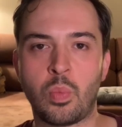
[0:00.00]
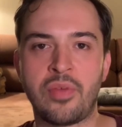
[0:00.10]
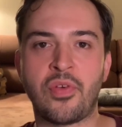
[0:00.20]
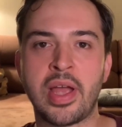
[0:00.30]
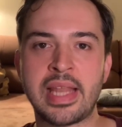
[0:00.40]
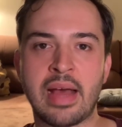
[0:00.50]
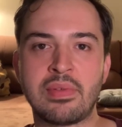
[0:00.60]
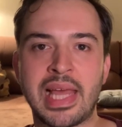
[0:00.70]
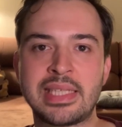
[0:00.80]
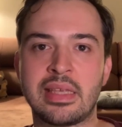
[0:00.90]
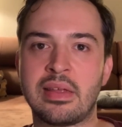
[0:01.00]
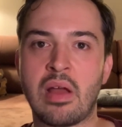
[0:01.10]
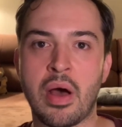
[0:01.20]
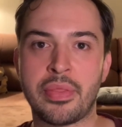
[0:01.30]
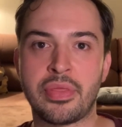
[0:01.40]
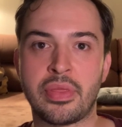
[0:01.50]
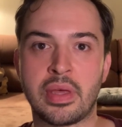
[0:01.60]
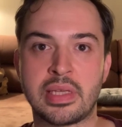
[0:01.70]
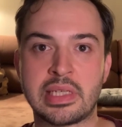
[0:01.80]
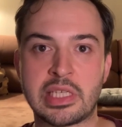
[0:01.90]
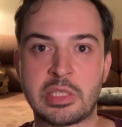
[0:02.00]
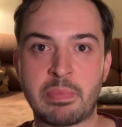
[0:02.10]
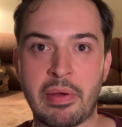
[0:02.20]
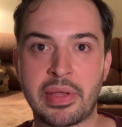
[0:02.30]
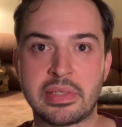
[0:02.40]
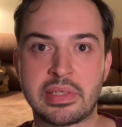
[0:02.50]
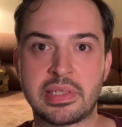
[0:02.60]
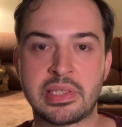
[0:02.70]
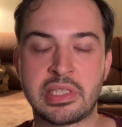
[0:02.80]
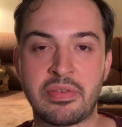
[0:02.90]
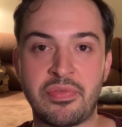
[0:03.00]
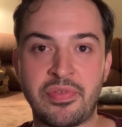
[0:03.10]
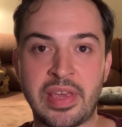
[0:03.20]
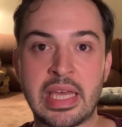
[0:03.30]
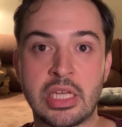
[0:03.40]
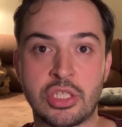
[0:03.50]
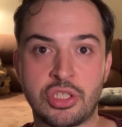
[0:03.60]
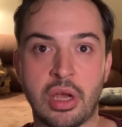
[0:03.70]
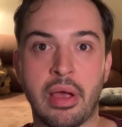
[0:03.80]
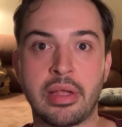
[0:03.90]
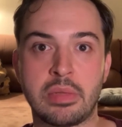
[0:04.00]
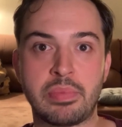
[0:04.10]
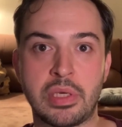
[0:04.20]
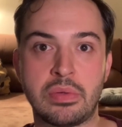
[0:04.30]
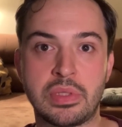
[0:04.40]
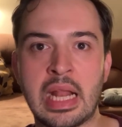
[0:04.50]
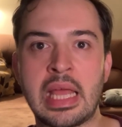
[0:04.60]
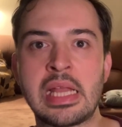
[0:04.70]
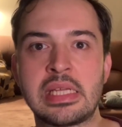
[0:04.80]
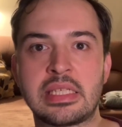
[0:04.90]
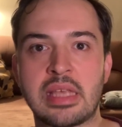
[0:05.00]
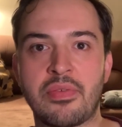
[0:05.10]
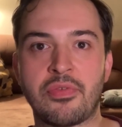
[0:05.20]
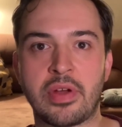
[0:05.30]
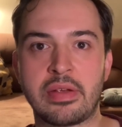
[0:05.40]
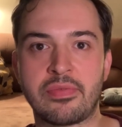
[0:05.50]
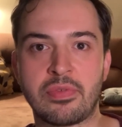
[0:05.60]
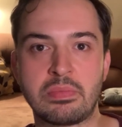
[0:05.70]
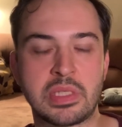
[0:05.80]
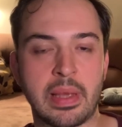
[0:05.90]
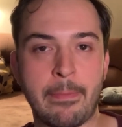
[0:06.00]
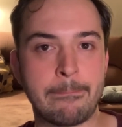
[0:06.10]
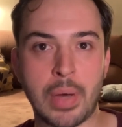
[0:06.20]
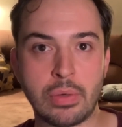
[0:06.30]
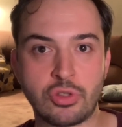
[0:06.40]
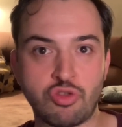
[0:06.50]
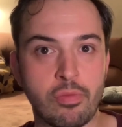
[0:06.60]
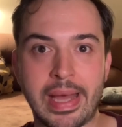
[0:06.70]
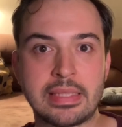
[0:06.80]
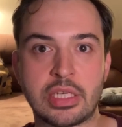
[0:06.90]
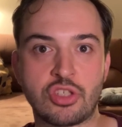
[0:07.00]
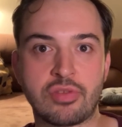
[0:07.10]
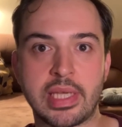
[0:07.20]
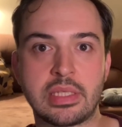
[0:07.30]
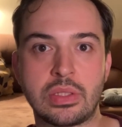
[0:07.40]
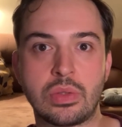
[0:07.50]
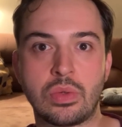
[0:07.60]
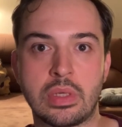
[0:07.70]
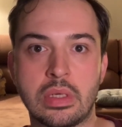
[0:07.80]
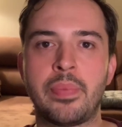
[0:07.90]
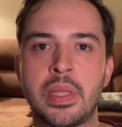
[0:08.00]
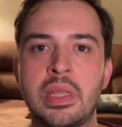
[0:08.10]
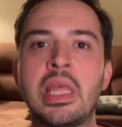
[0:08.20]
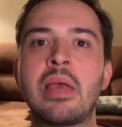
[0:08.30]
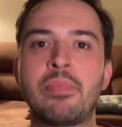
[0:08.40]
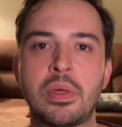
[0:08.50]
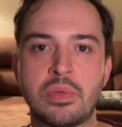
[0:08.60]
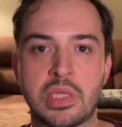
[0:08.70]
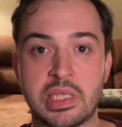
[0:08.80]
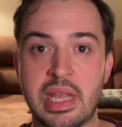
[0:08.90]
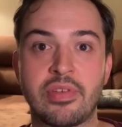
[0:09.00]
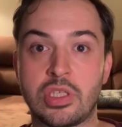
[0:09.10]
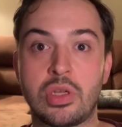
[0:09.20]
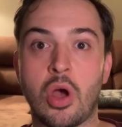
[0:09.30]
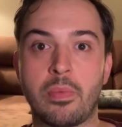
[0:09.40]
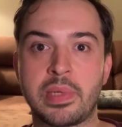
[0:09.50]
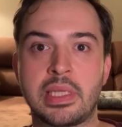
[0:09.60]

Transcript: We find out later that Arthur has experienced severe child abuse, clearly suffering from some post-traumatic stress disorder. But the abuse has never stopped.